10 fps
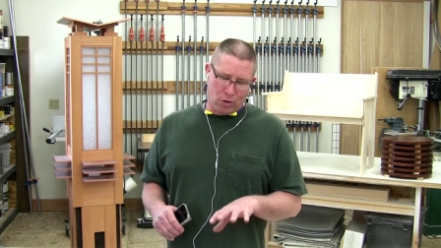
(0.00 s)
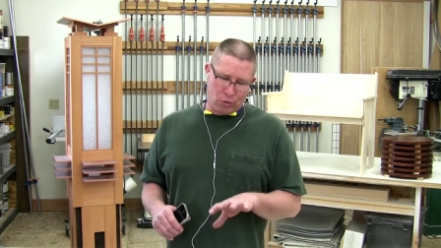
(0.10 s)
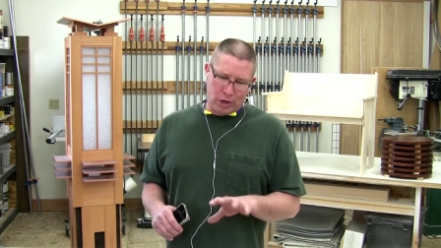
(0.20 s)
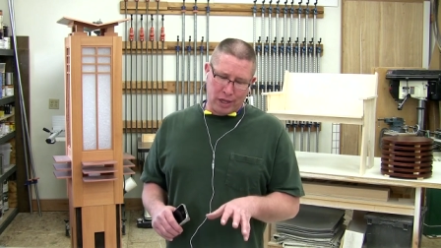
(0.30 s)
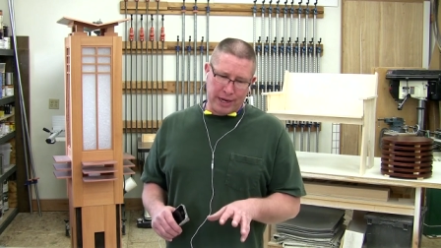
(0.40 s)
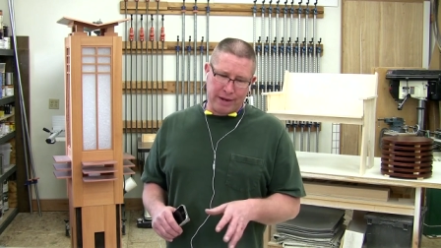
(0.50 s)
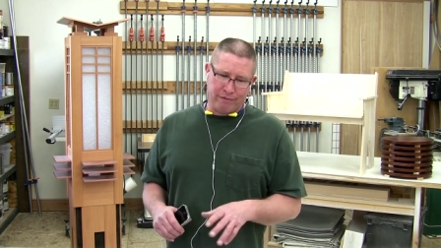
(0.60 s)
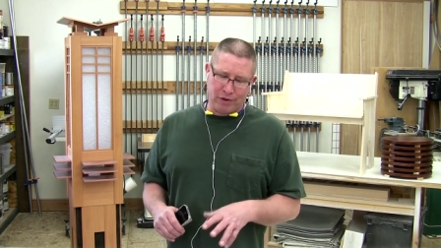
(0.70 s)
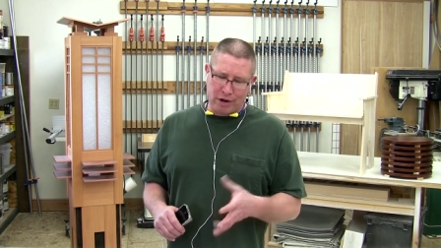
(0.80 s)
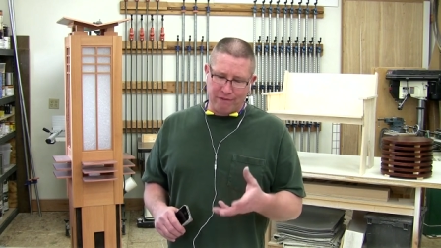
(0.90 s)
really
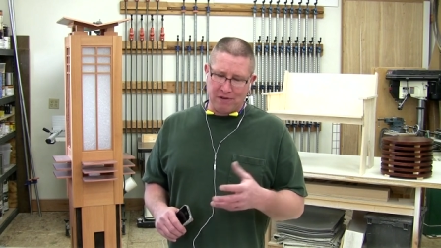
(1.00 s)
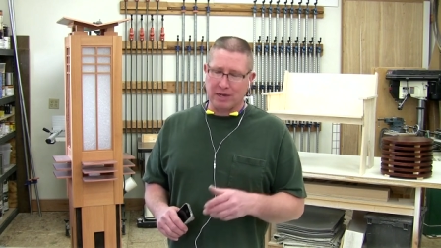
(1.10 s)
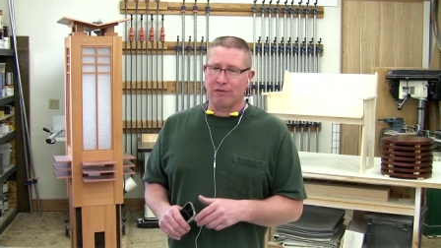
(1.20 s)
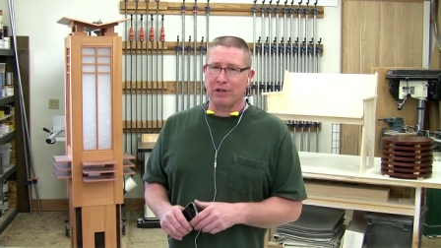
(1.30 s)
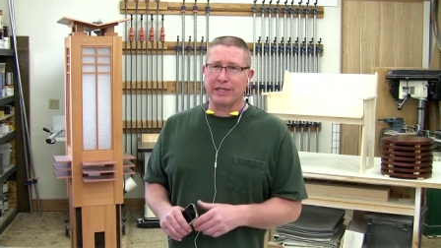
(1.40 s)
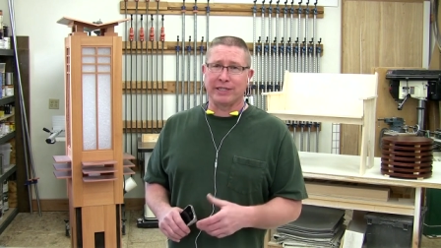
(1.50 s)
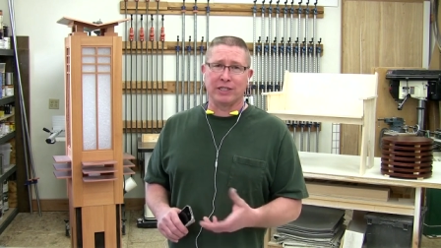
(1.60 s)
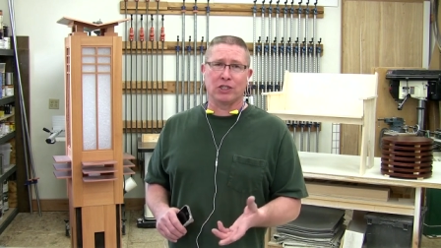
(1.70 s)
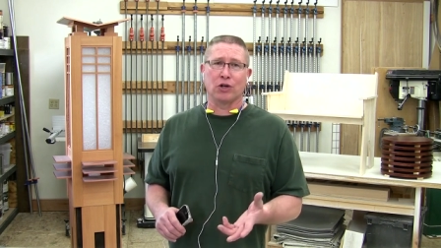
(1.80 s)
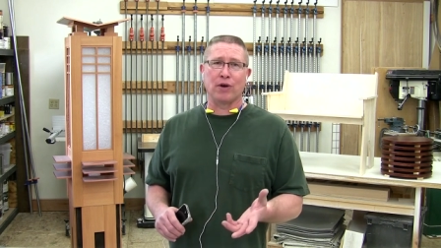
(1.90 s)
very effectively is
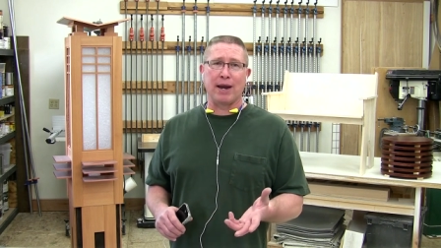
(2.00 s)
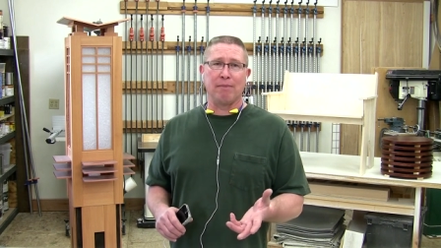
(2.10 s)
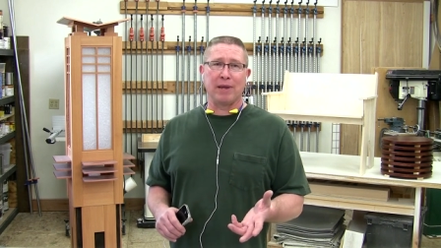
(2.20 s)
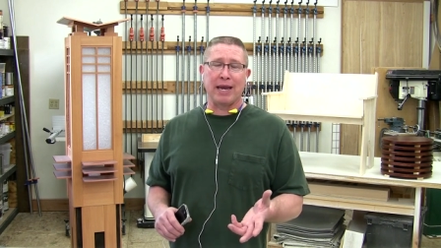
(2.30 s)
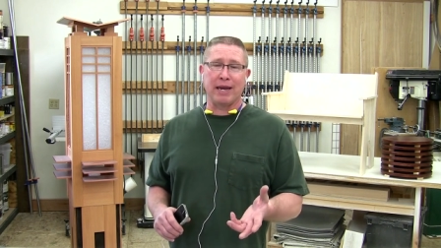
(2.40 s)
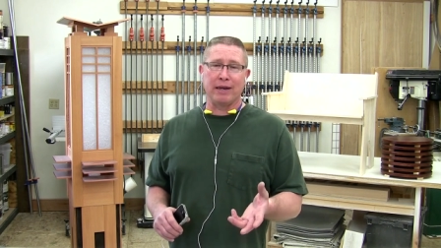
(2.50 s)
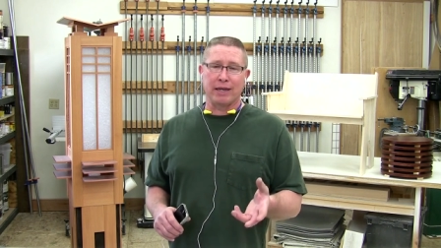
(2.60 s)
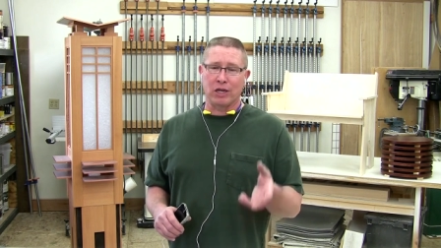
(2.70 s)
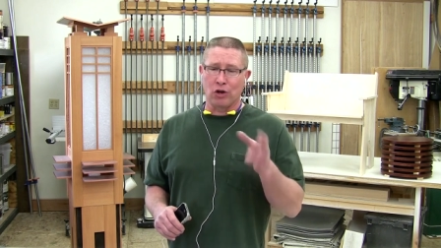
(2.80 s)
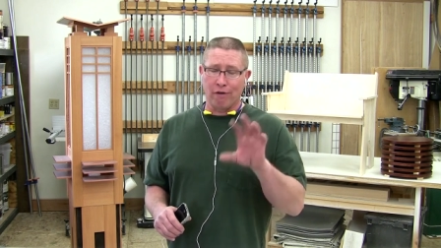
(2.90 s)
Instagram. And
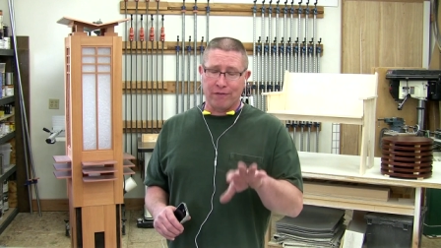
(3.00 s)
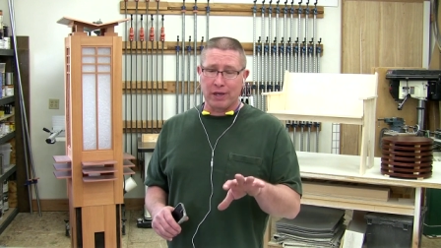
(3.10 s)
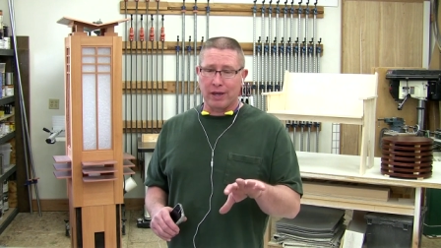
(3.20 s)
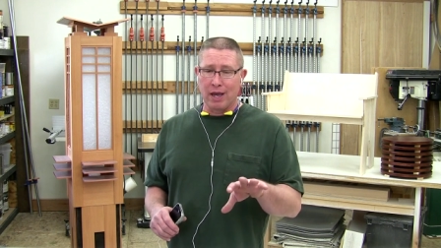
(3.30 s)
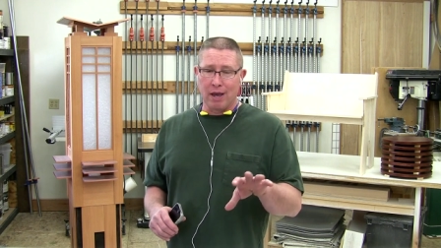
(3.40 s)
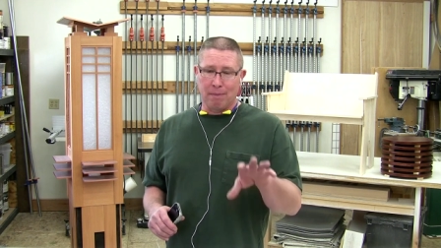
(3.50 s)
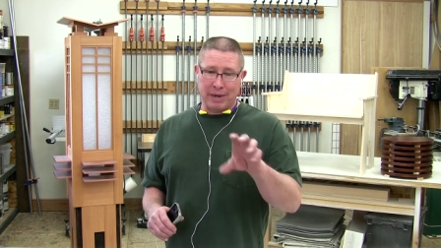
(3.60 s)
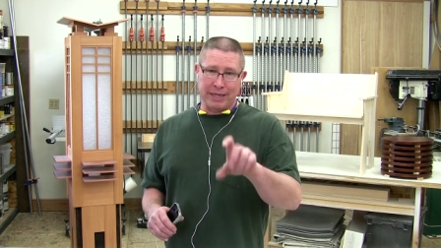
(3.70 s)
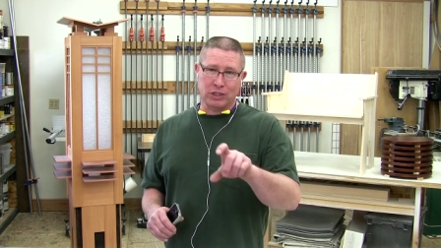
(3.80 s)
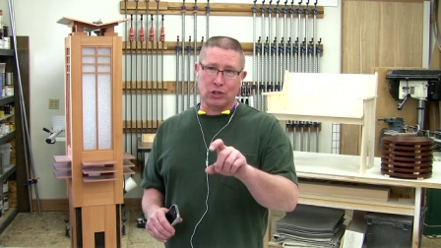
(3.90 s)
you know, if you,
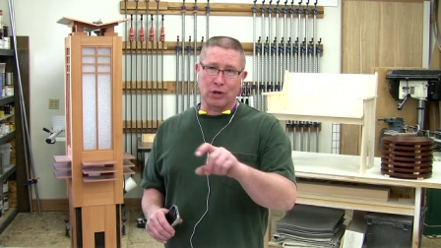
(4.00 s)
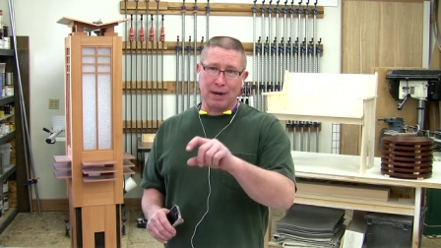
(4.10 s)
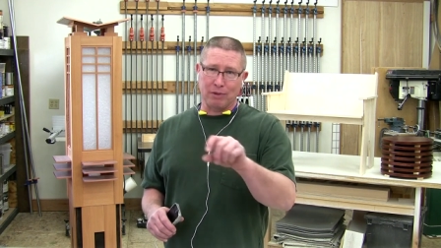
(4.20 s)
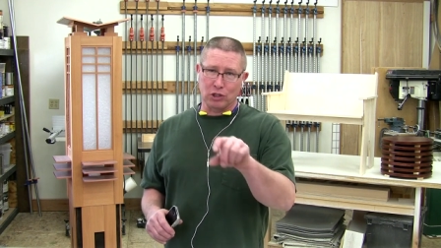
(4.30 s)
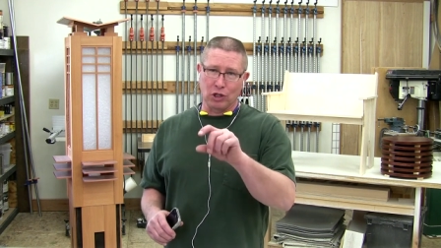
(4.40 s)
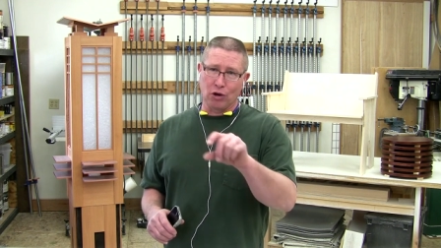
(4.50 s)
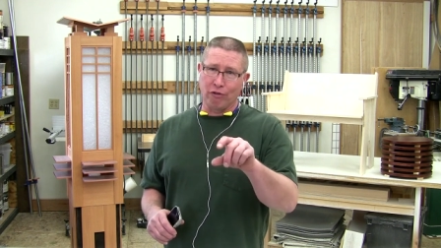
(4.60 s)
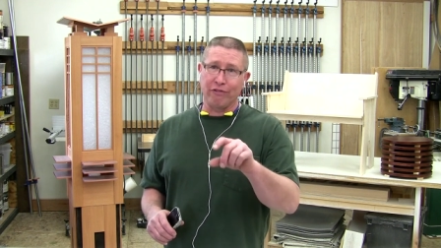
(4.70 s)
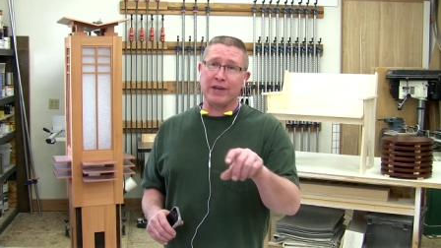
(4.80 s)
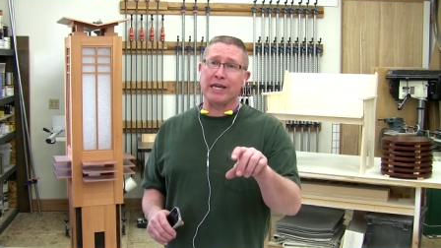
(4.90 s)
my Instagram, there's a little
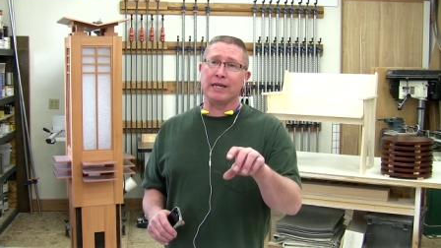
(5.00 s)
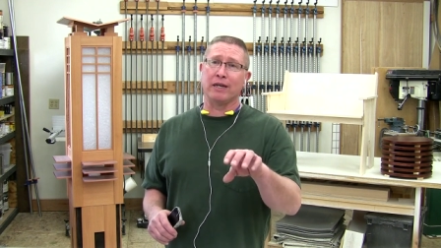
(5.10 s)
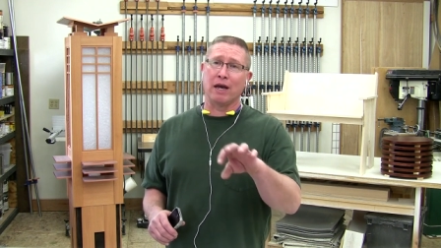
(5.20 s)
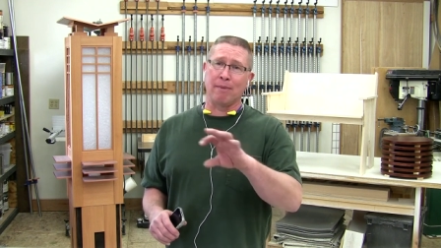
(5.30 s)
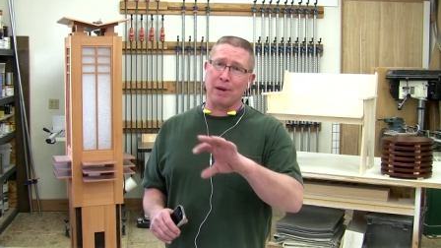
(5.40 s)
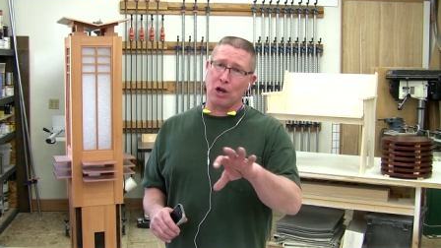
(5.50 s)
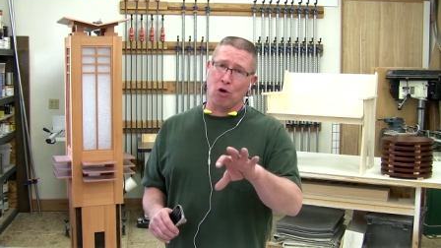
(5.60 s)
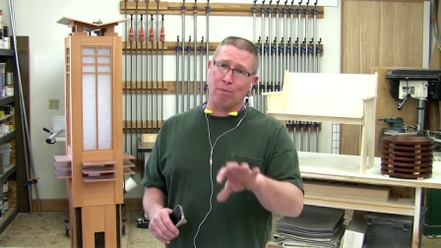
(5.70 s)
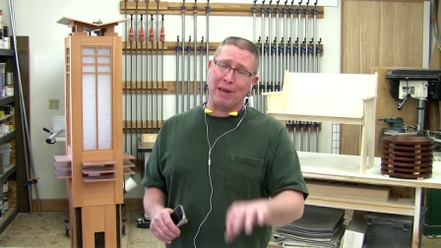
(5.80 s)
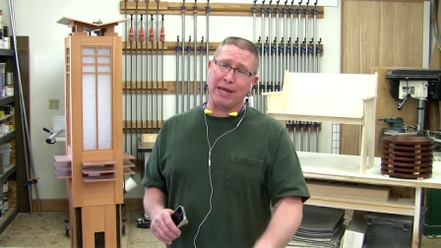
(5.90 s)
feed on my
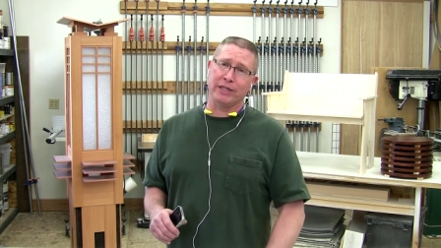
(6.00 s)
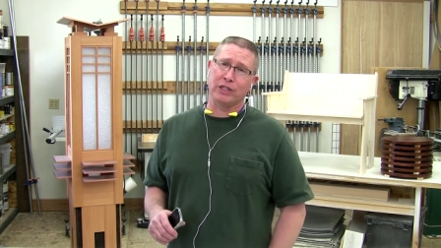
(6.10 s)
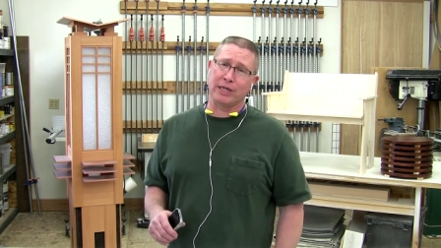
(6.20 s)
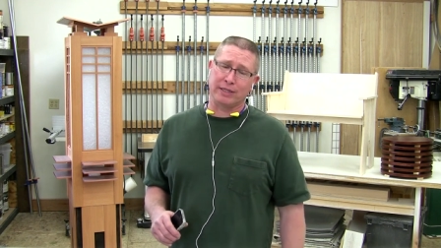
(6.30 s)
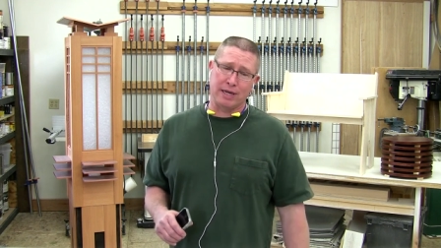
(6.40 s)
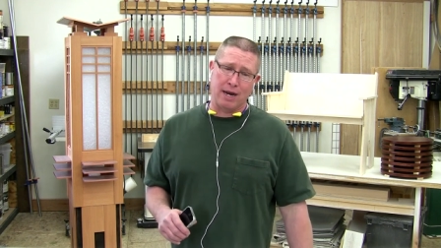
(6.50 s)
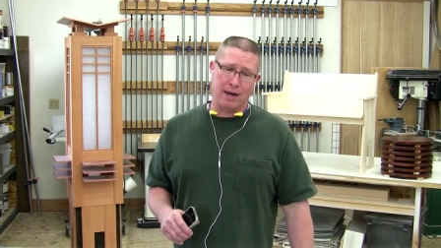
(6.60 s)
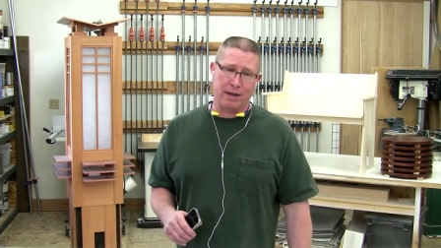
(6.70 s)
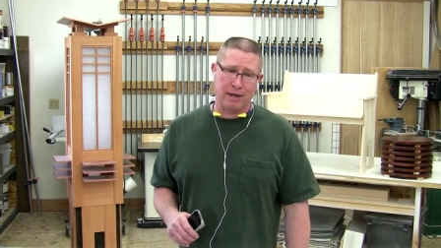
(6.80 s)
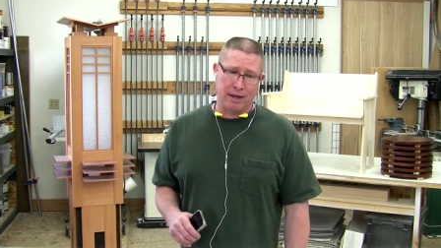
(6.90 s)
homepage at,
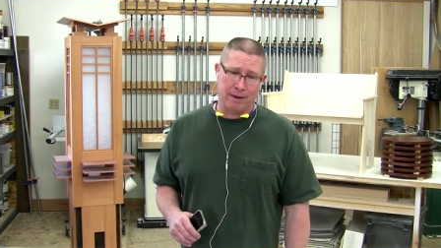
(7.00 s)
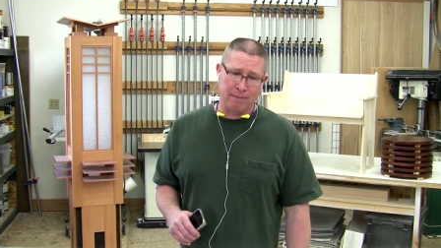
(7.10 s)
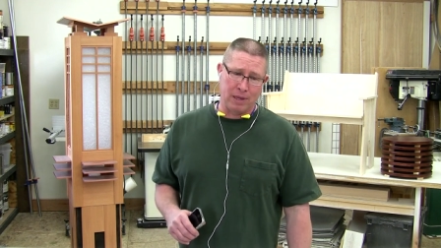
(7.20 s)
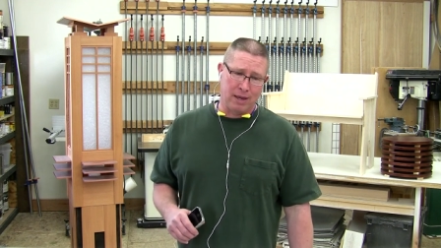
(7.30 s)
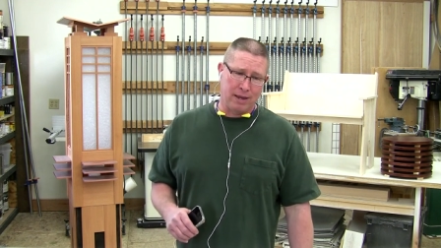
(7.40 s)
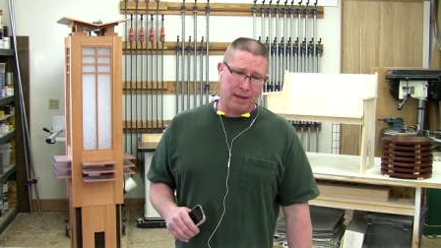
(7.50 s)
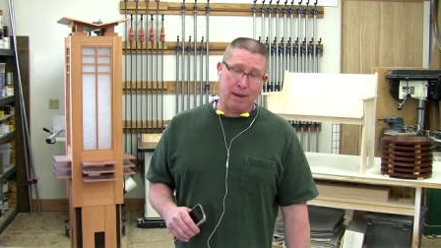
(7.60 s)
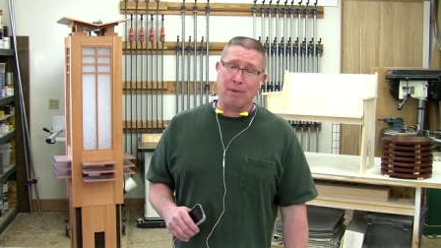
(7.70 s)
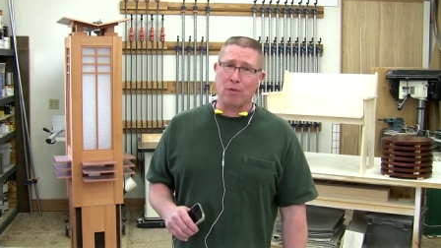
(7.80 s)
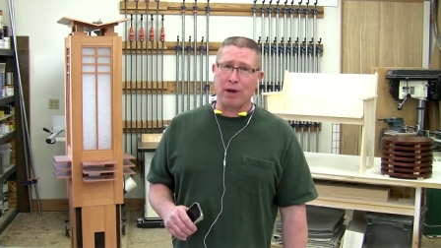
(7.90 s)
uh, um,
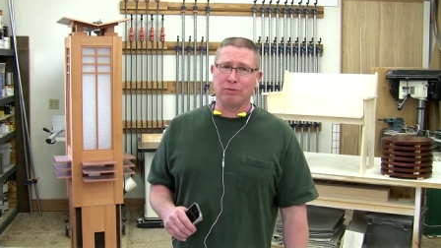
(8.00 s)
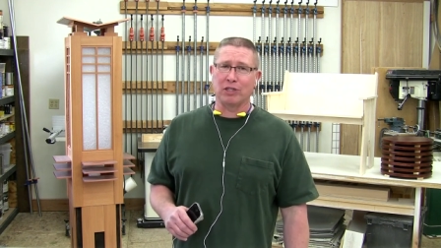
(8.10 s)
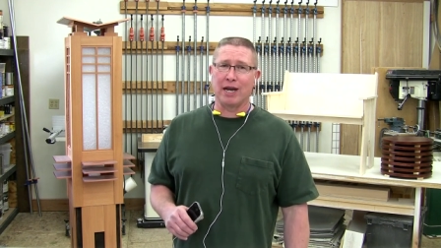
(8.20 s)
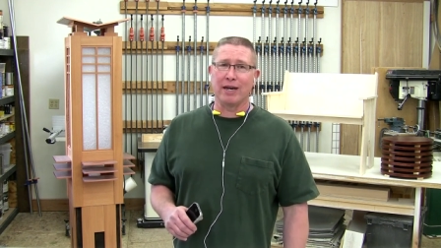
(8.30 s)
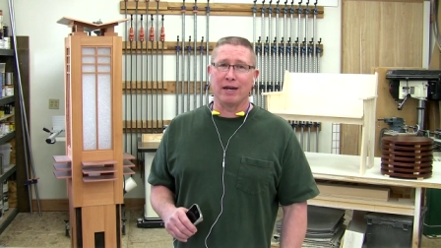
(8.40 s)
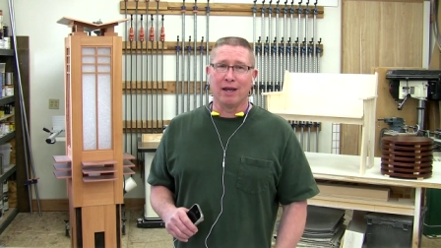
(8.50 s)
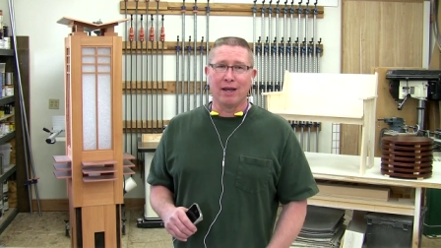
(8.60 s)
at my website.